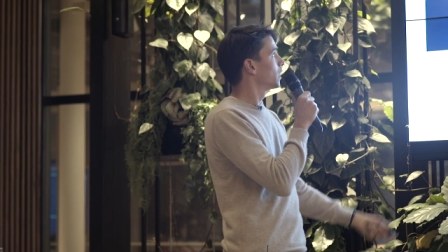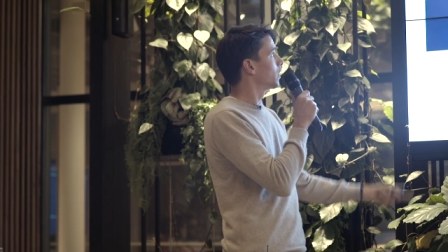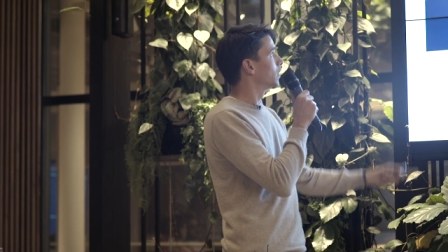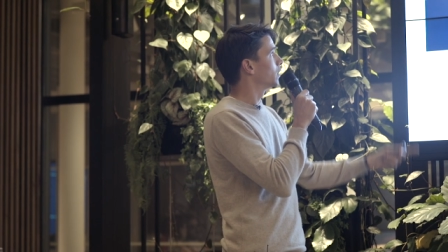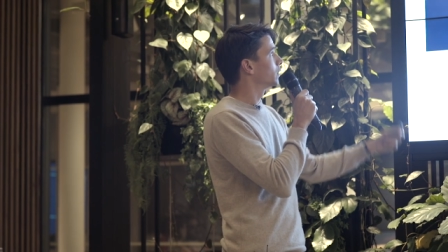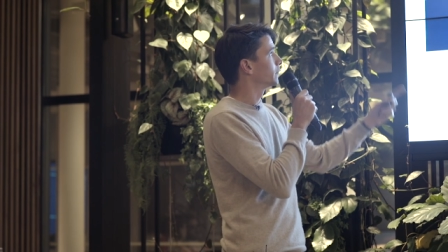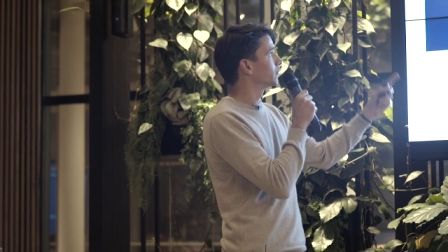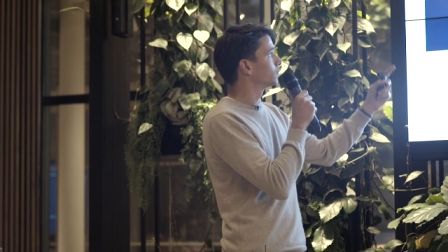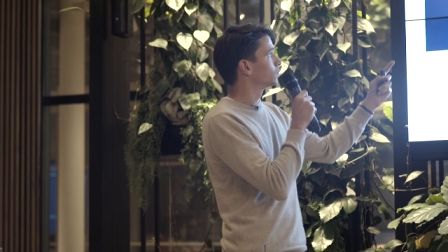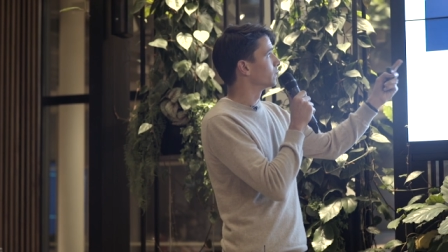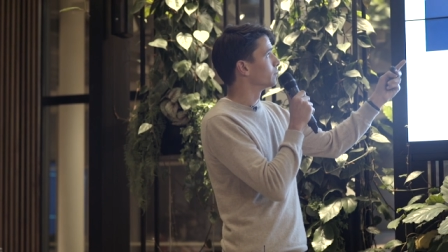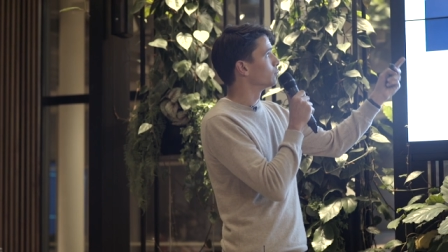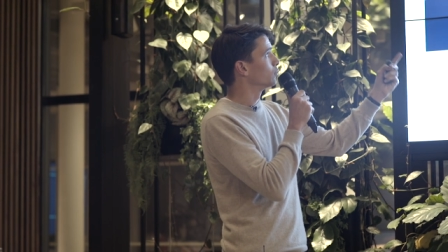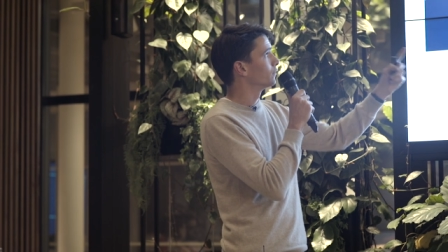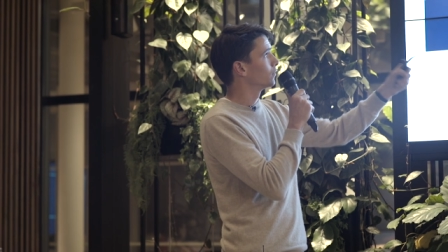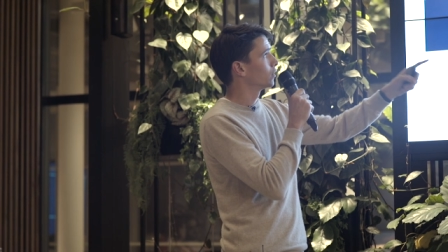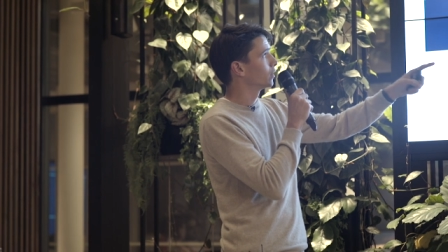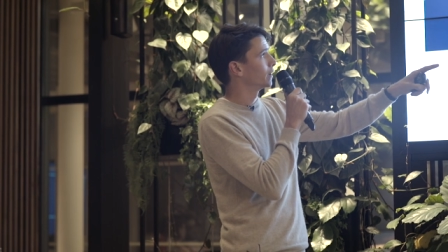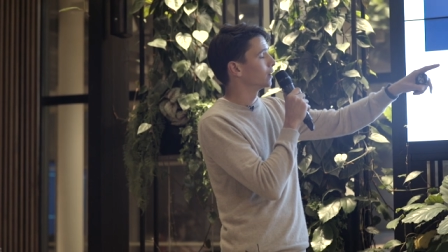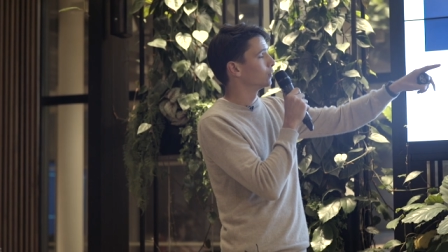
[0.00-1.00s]
uh, that we
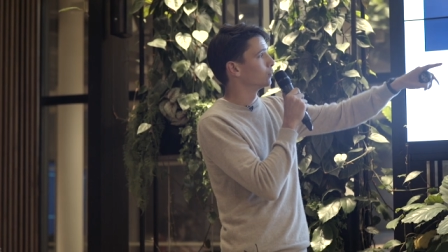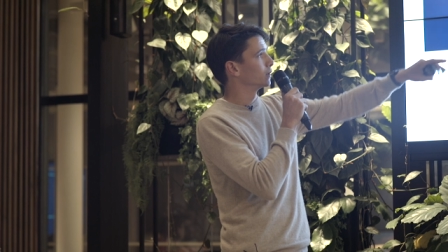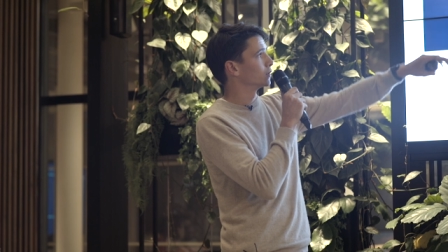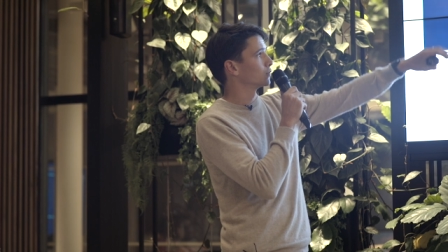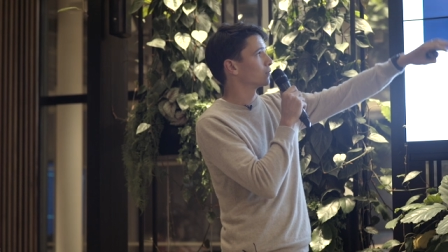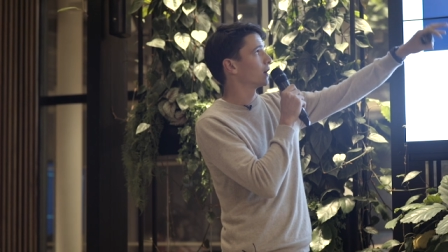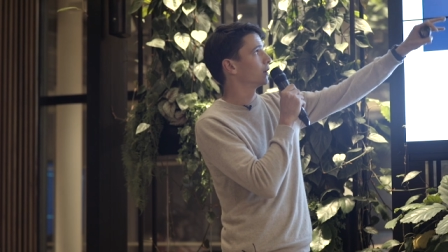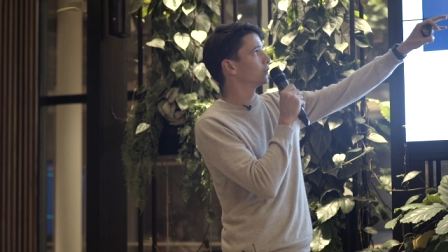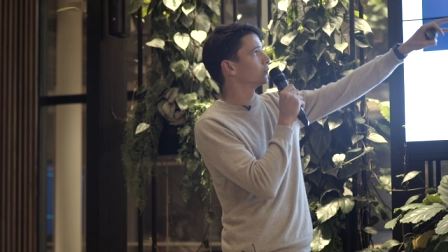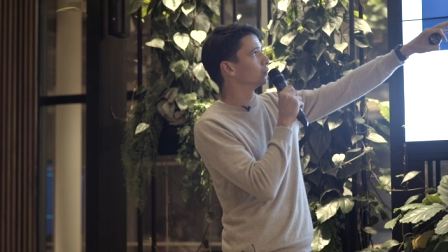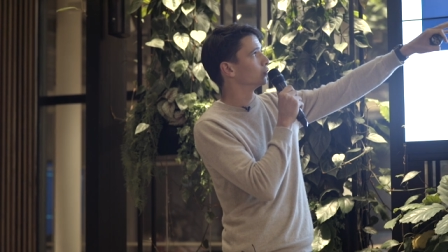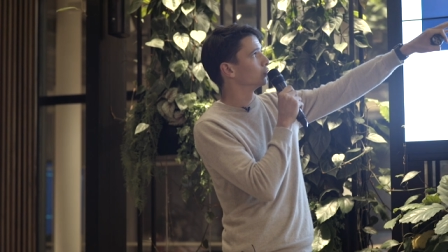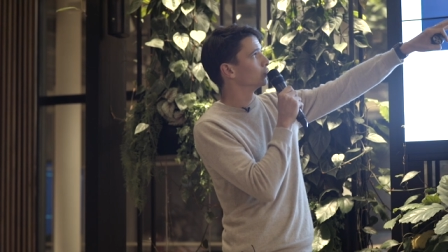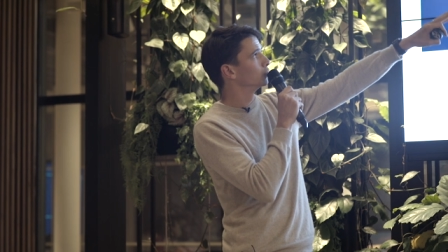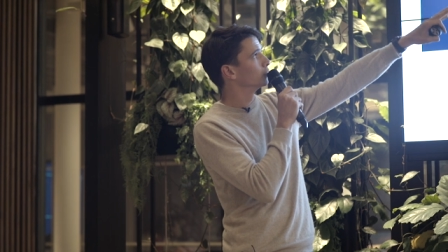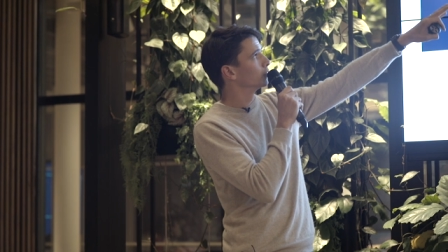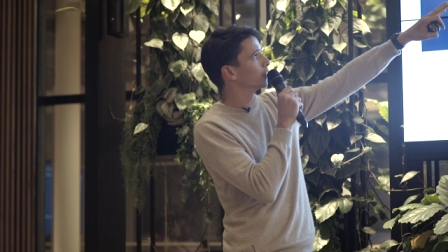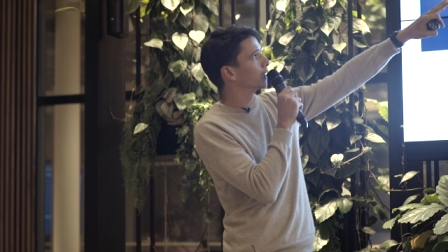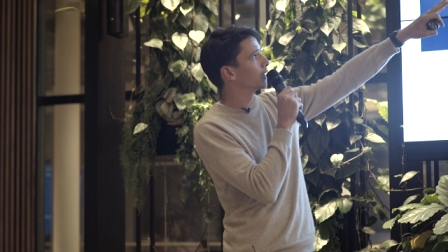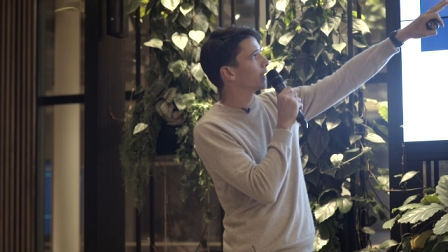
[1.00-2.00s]
move on and we try to do
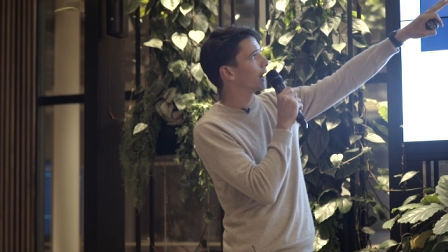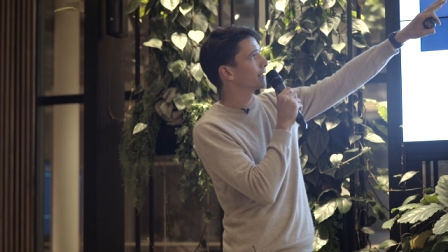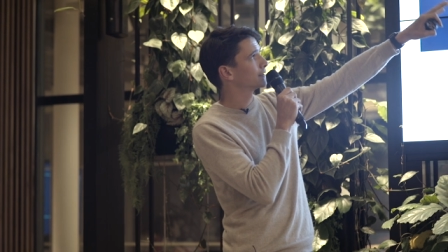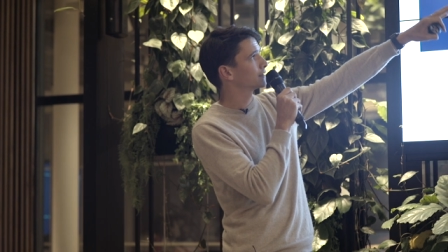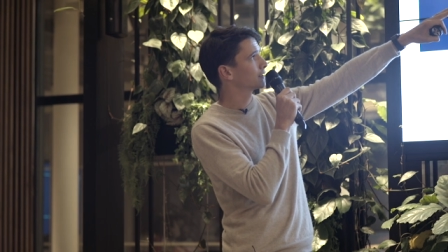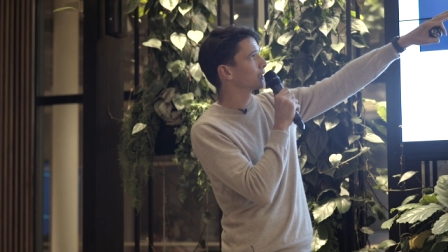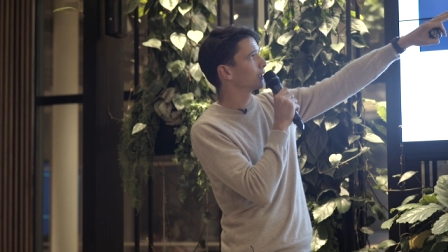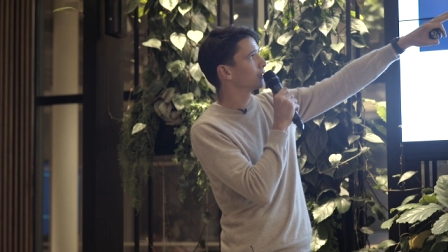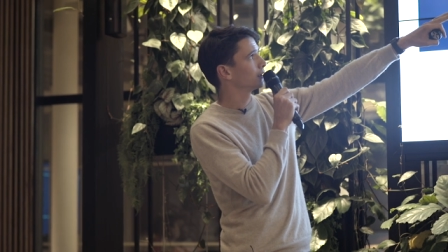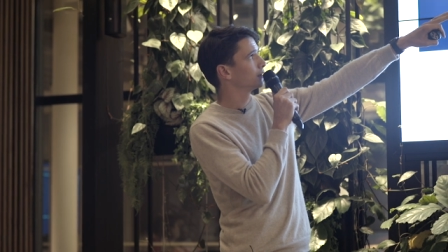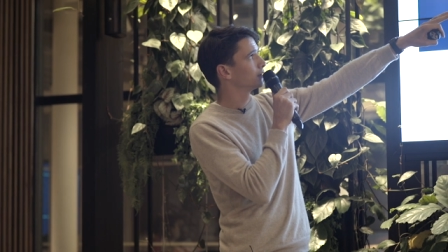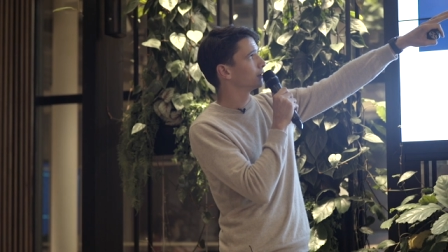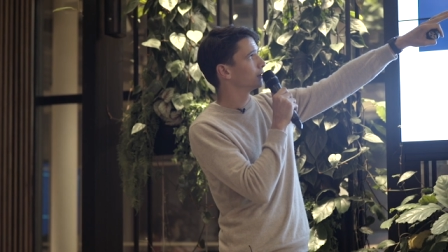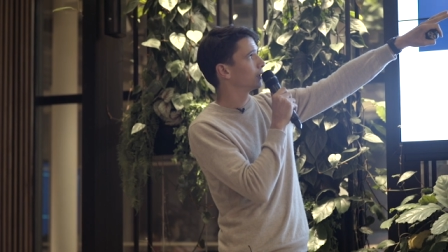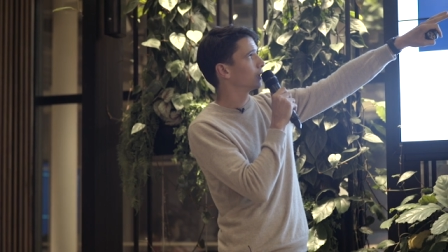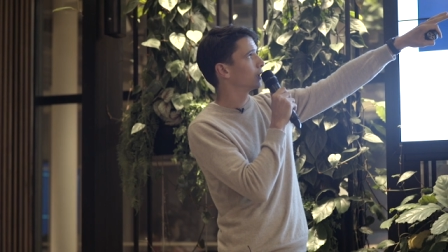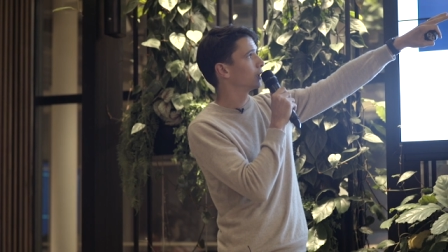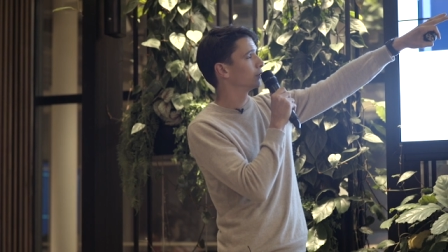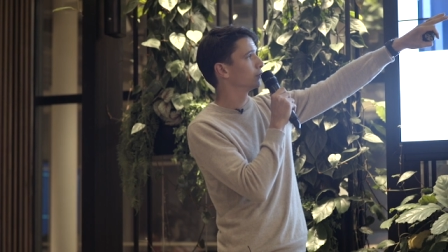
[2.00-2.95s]
uh, at scale uh,